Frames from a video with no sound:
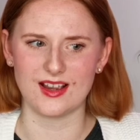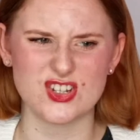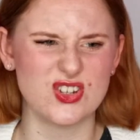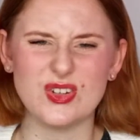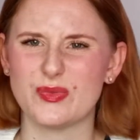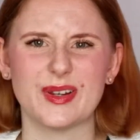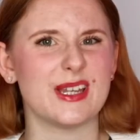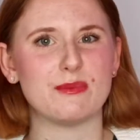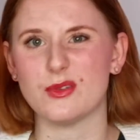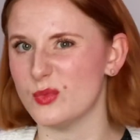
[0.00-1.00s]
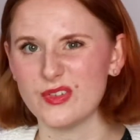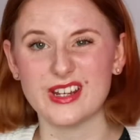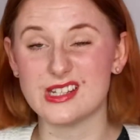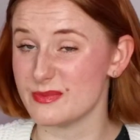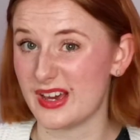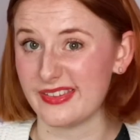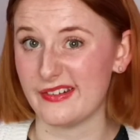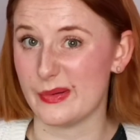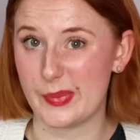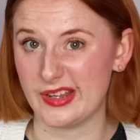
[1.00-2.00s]
I shouldn't have really been worried about
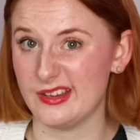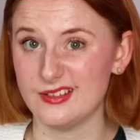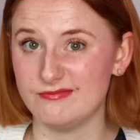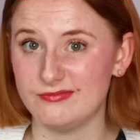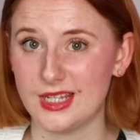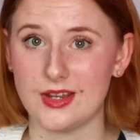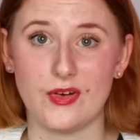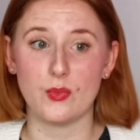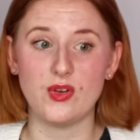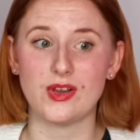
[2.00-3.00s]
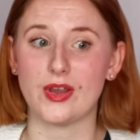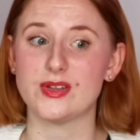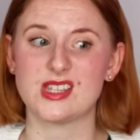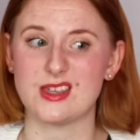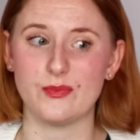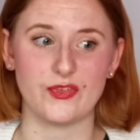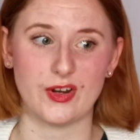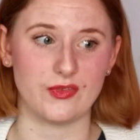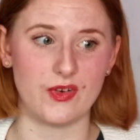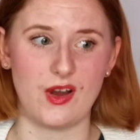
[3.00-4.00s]
their opinion. If I wouldn't go to them
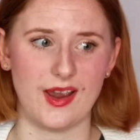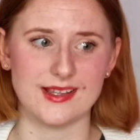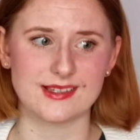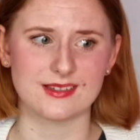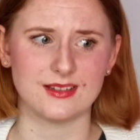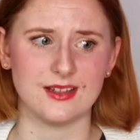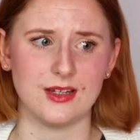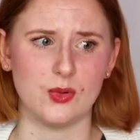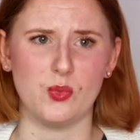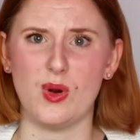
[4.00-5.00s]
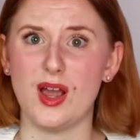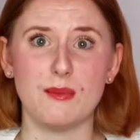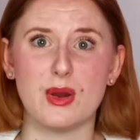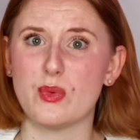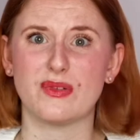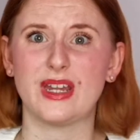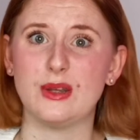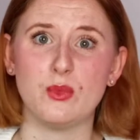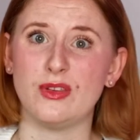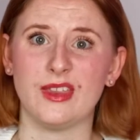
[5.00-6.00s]
for advice, why am I
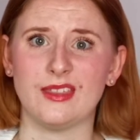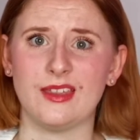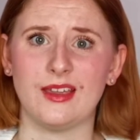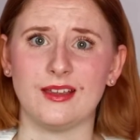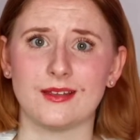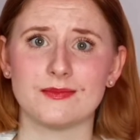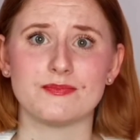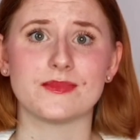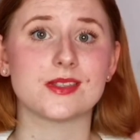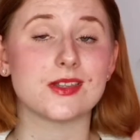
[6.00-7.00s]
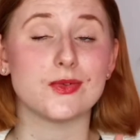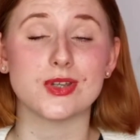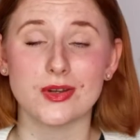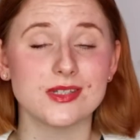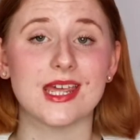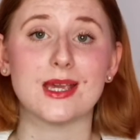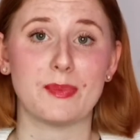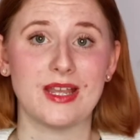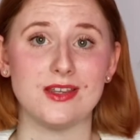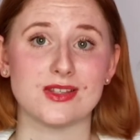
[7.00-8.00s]
worrying what they think? So don't take
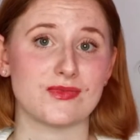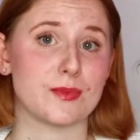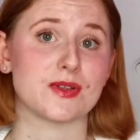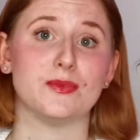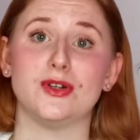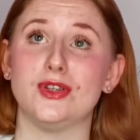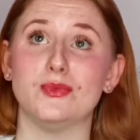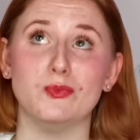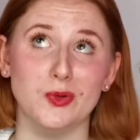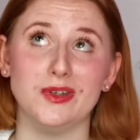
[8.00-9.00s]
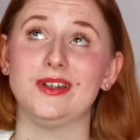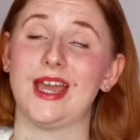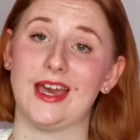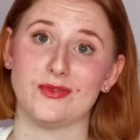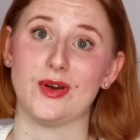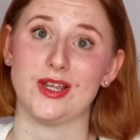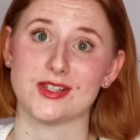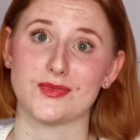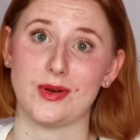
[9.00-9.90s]
opinions from someone you wouldn't get advice